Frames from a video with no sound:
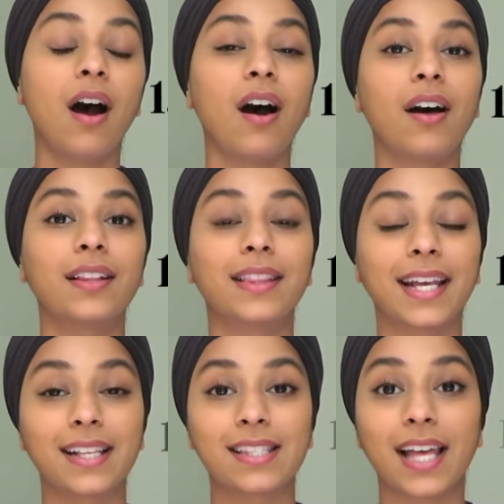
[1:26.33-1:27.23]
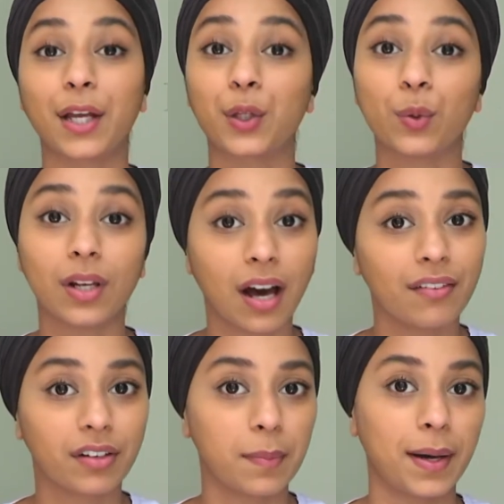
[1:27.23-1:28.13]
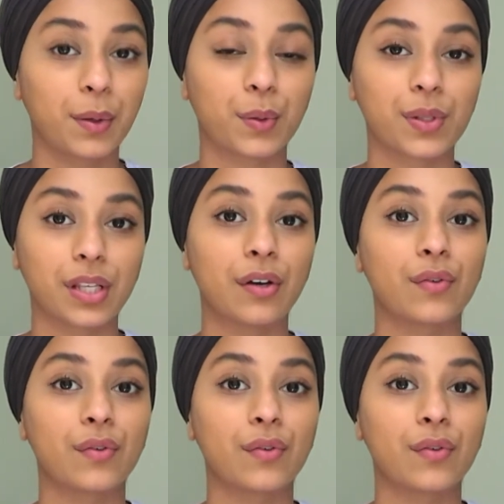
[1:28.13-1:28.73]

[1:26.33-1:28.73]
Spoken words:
are things that you love about yourself.